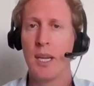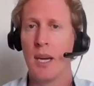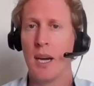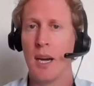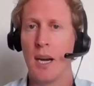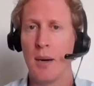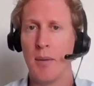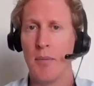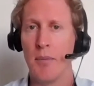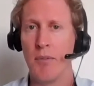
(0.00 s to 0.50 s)

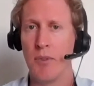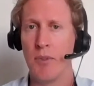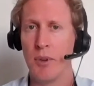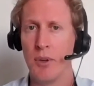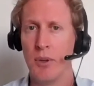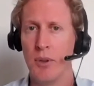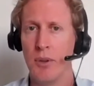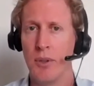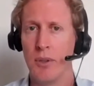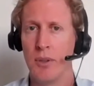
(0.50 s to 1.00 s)

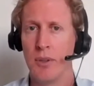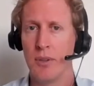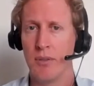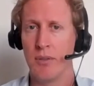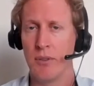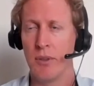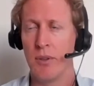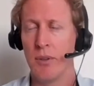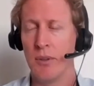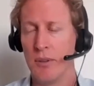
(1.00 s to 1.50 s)
The
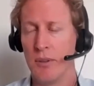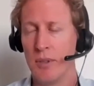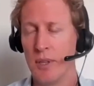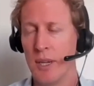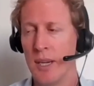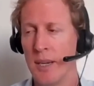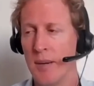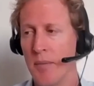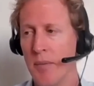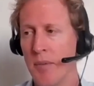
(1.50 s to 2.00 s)
food
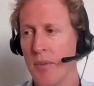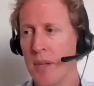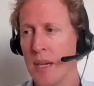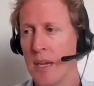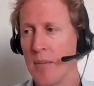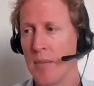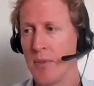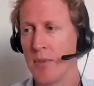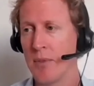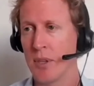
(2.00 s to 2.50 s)

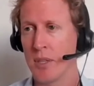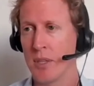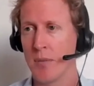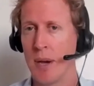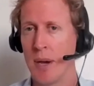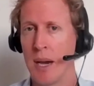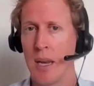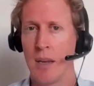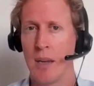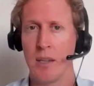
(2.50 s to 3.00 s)
theme took us
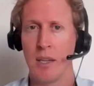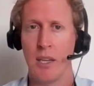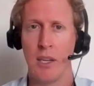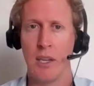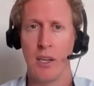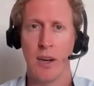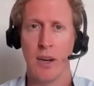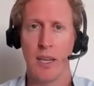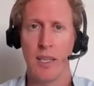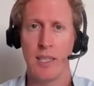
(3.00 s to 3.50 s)
about a
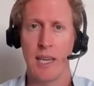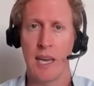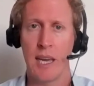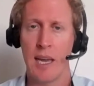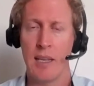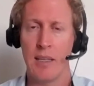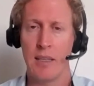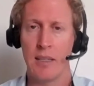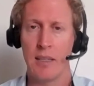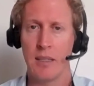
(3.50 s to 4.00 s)
year end to
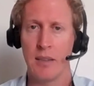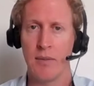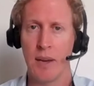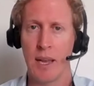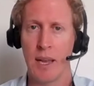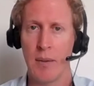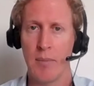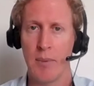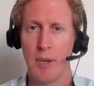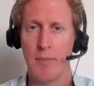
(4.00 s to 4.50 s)
end to
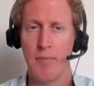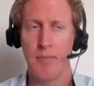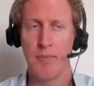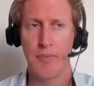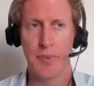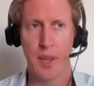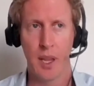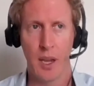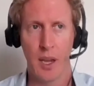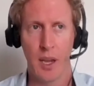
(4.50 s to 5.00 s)
develop it.
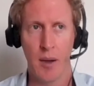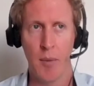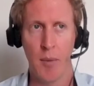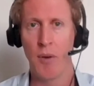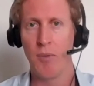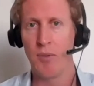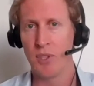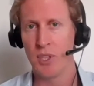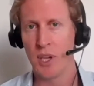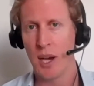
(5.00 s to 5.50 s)

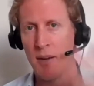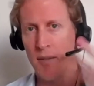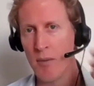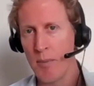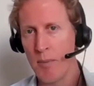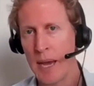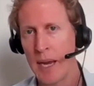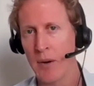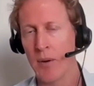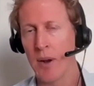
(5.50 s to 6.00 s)
Obviously, I have a
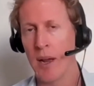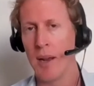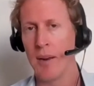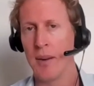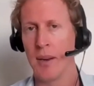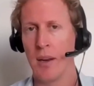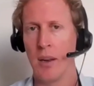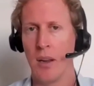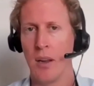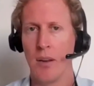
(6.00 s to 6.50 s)

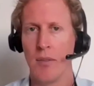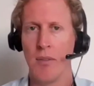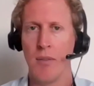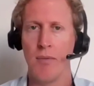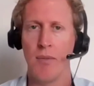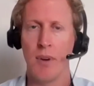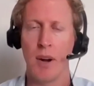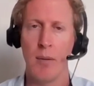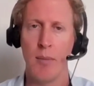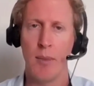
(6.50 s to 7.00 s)
background in a lot of
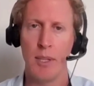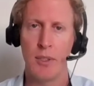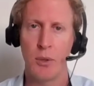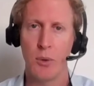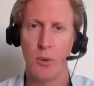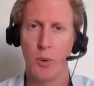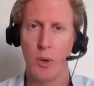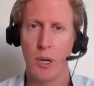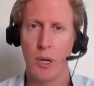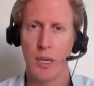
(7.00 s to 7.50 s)

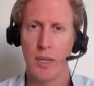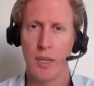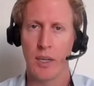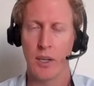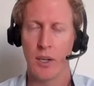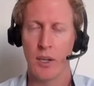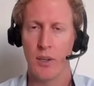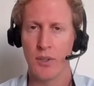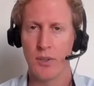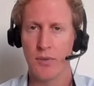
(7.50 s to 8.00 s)
environmental work
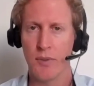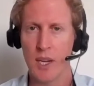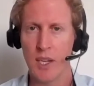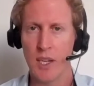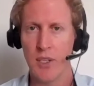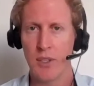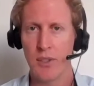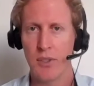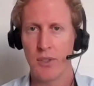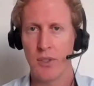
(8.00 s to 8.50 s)
and
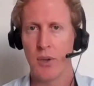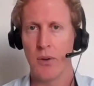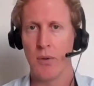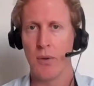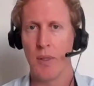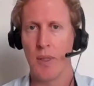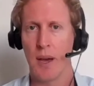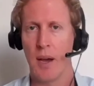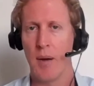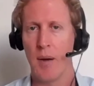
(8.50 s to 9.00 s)
conservation,
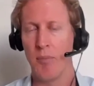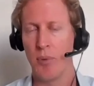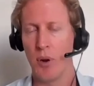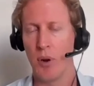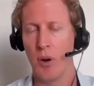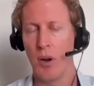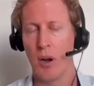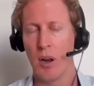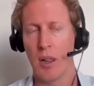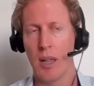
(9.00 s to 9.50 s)
so that I
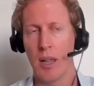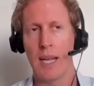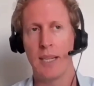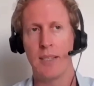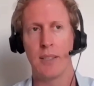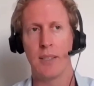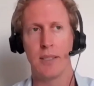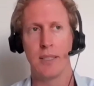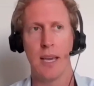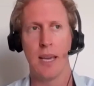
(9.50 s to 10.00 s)
brought a lot of that
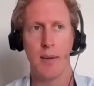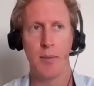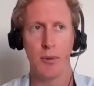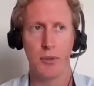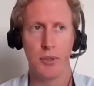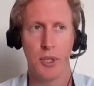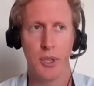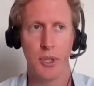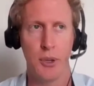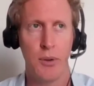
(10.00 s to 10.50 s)
to the
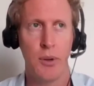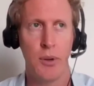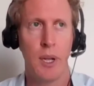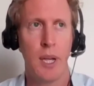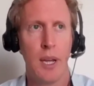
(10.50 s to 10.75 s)
table too.